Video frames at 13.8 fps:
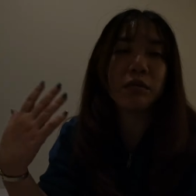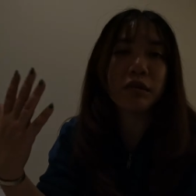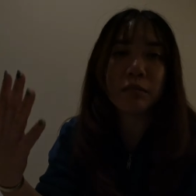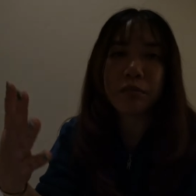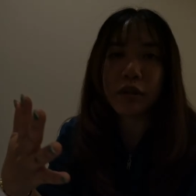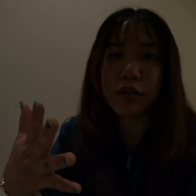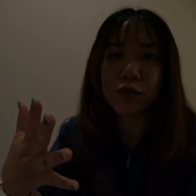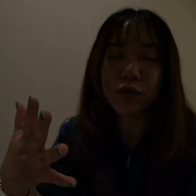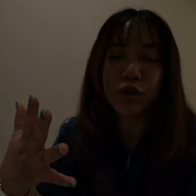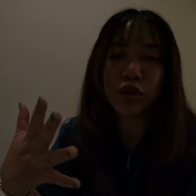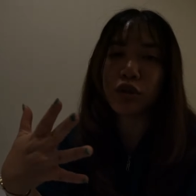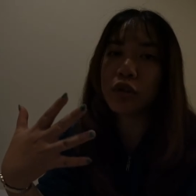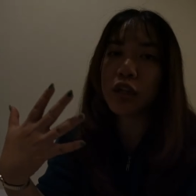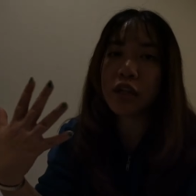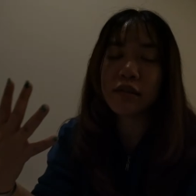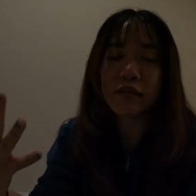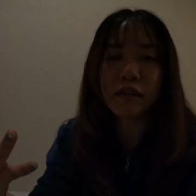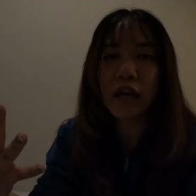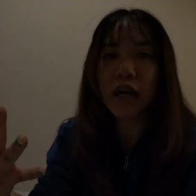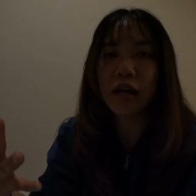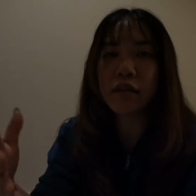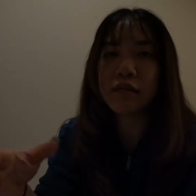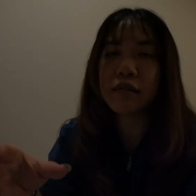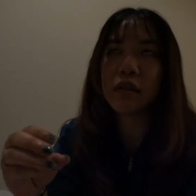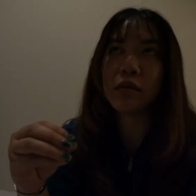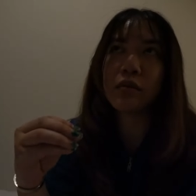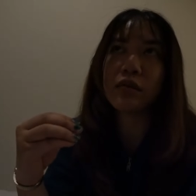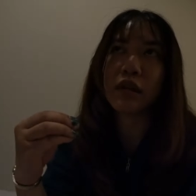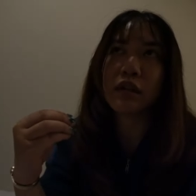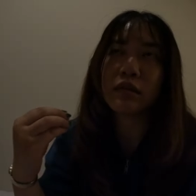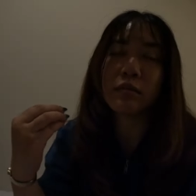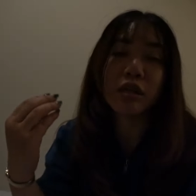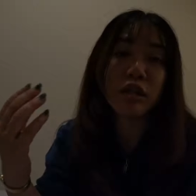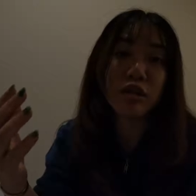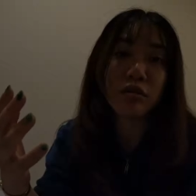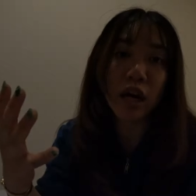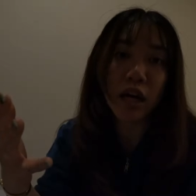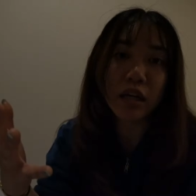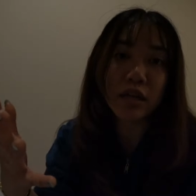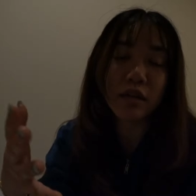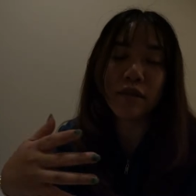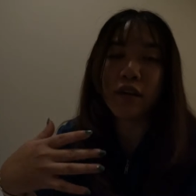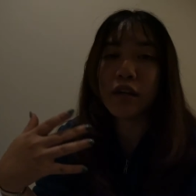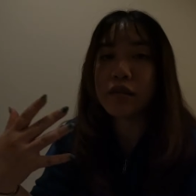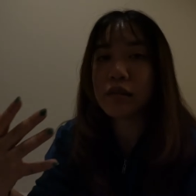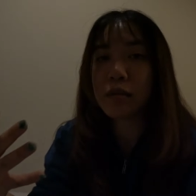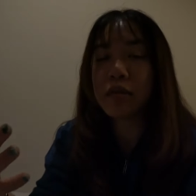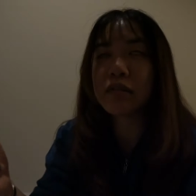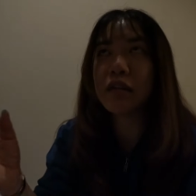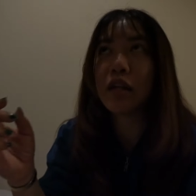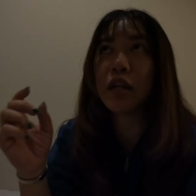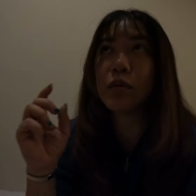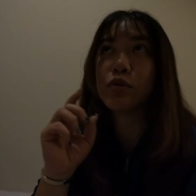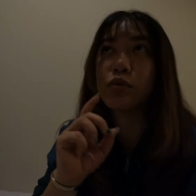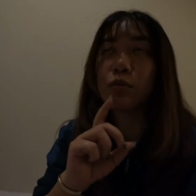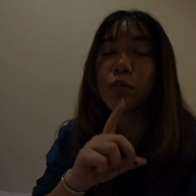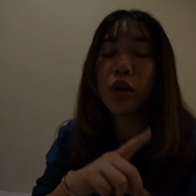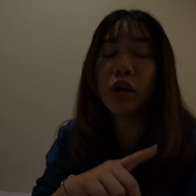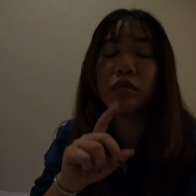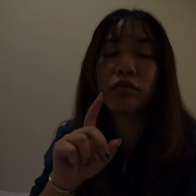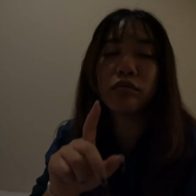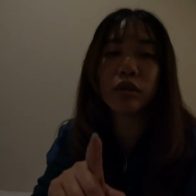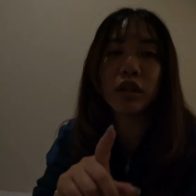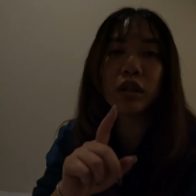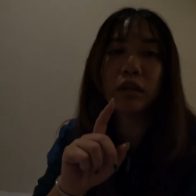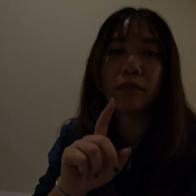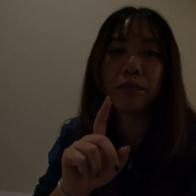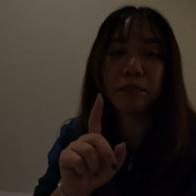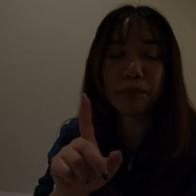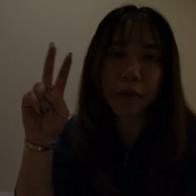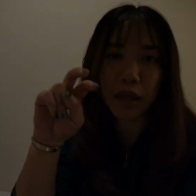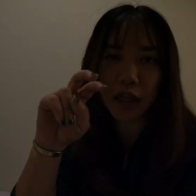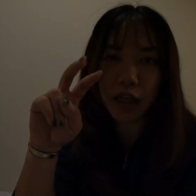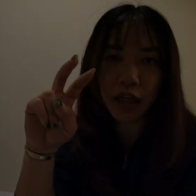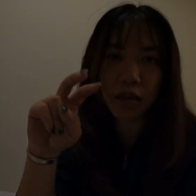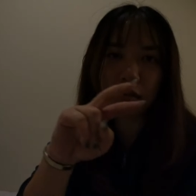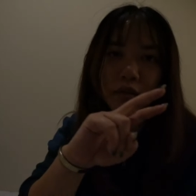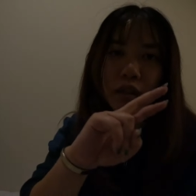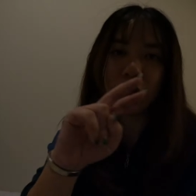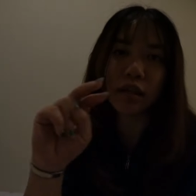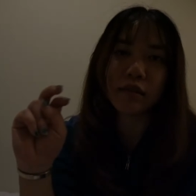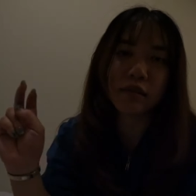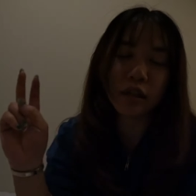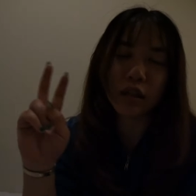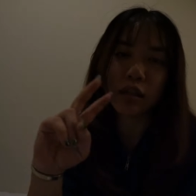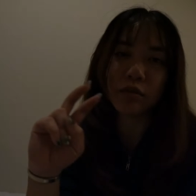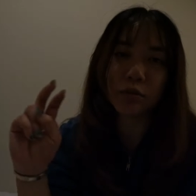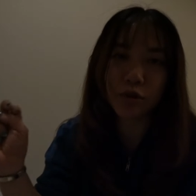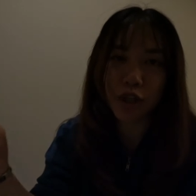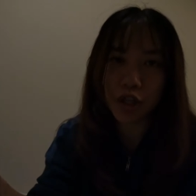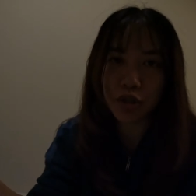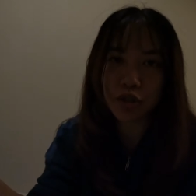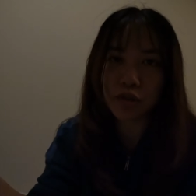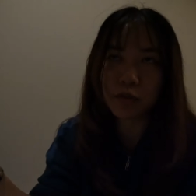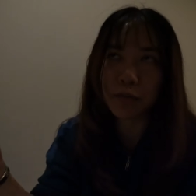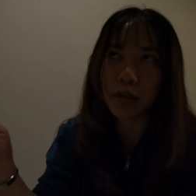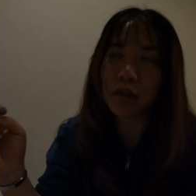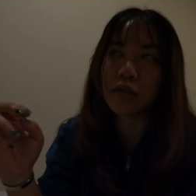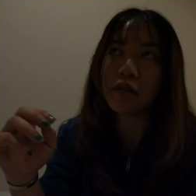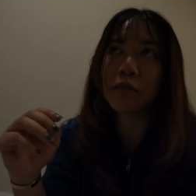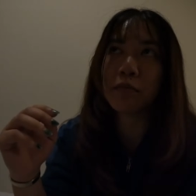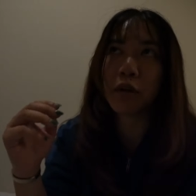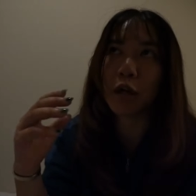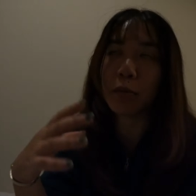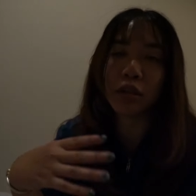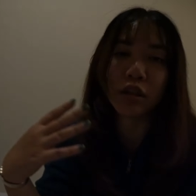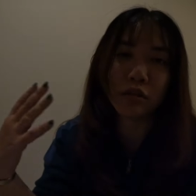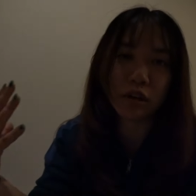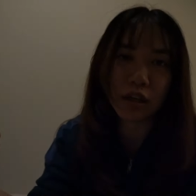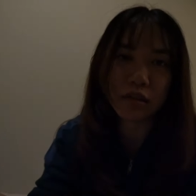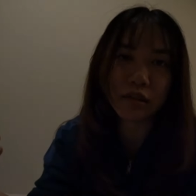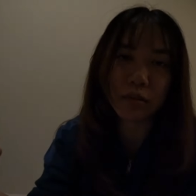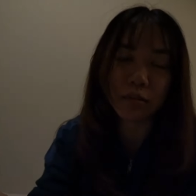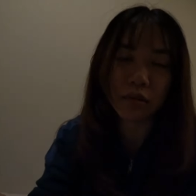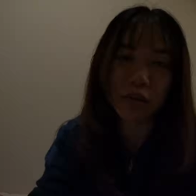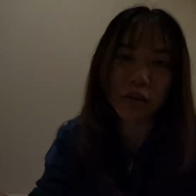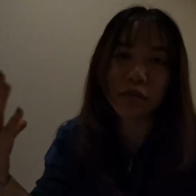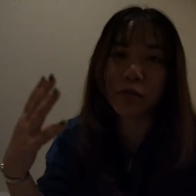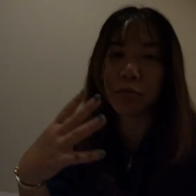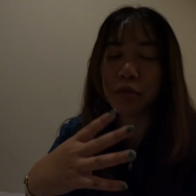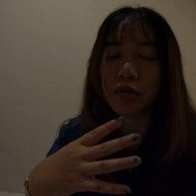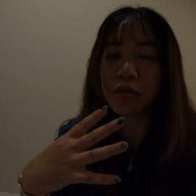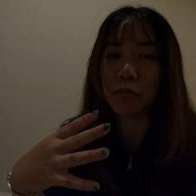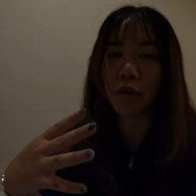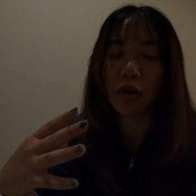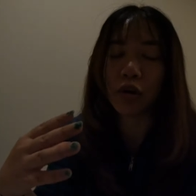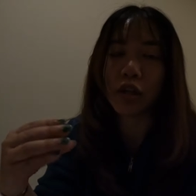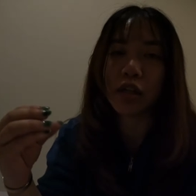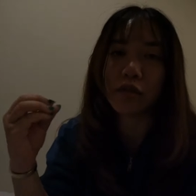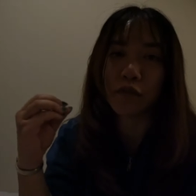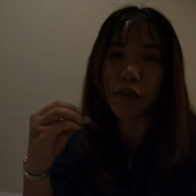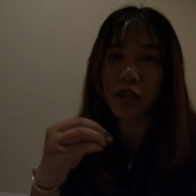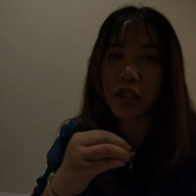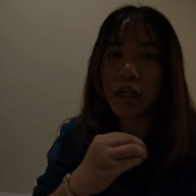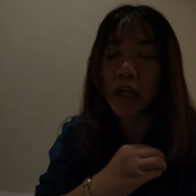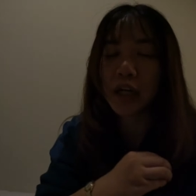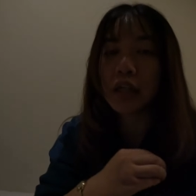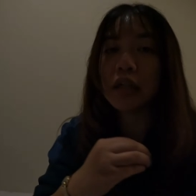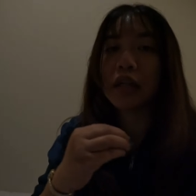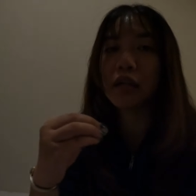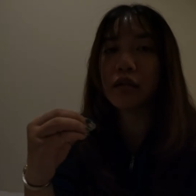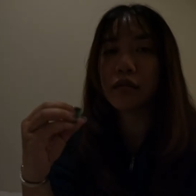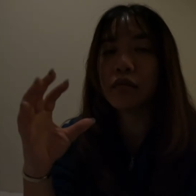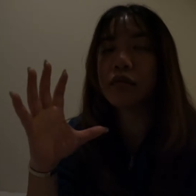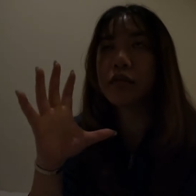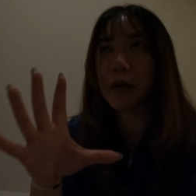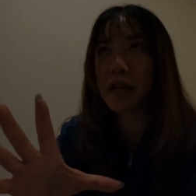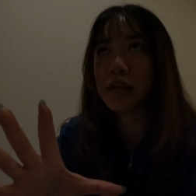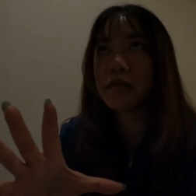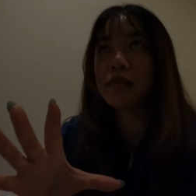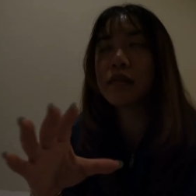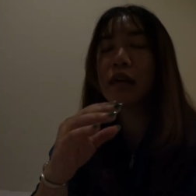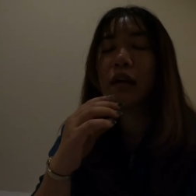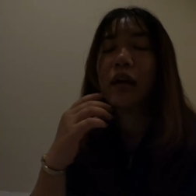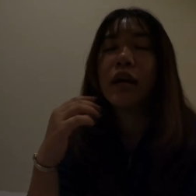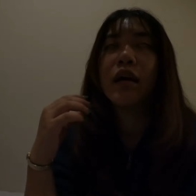There was a place for you to get snacks. There was like some interactive exhibits, and there was one really big, and I say that in quotations because probably in the grand scheme of things, it's pretty small and it's a very tight space.